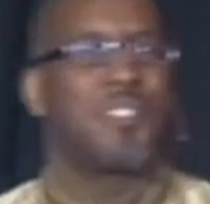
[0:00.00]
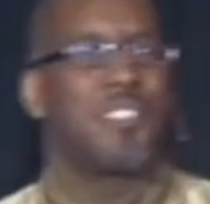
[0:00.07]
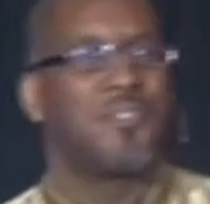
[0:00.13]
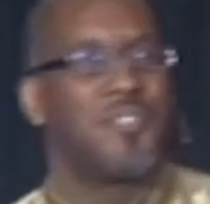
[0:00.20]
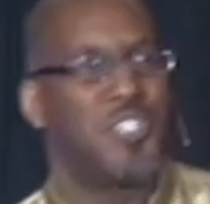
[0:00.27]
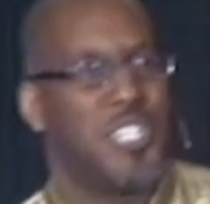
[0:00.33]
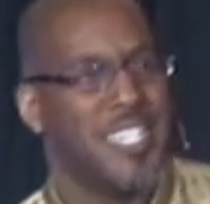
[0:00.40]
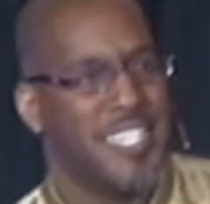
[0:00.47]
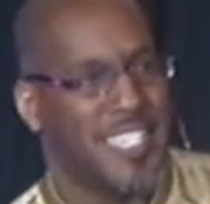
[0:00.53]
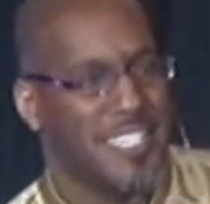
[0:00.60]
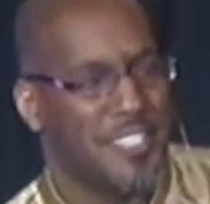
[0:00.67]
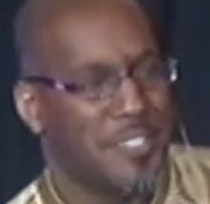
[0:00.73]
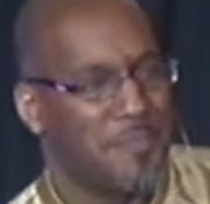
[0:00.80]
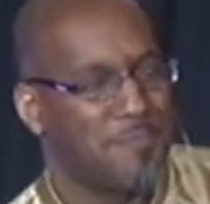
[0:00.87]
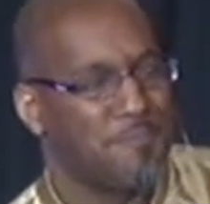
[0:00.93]
of Jesus.
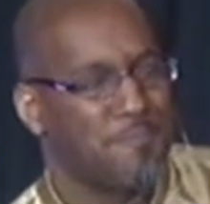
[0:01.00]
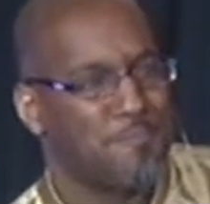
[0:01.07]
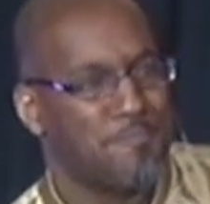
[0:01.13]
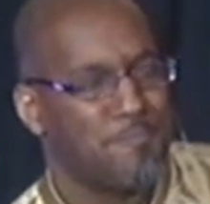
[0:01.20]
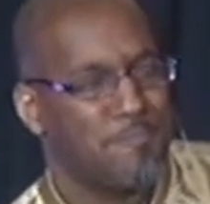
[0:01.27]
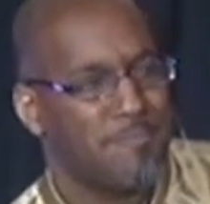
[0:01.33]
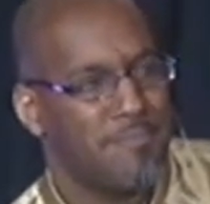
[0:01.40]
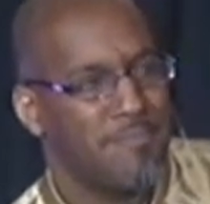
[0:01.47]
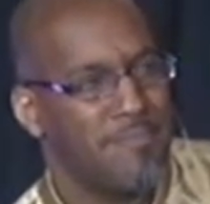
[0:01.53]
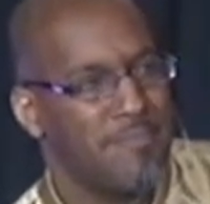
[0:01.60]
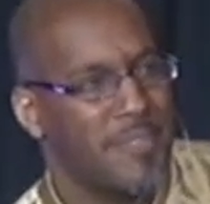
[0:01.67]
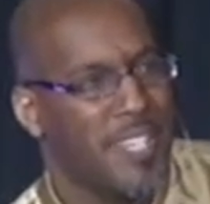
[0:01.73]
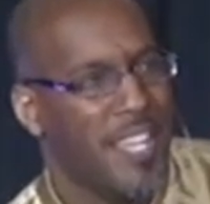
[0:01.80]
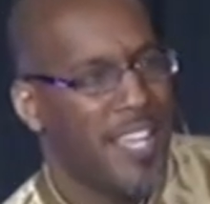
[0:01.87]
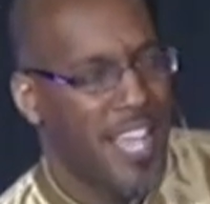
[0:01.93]

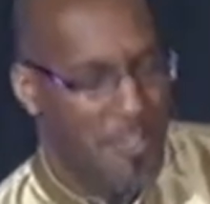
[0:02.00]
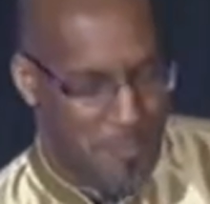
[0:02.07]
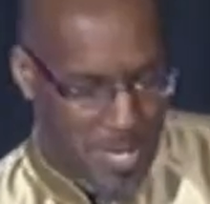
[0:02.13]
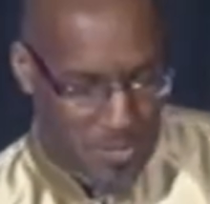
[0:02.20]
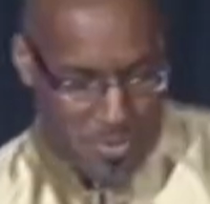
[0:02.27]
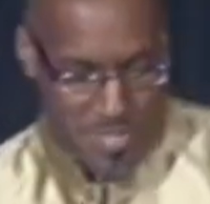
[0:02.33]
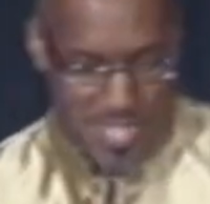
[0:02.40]
I've been with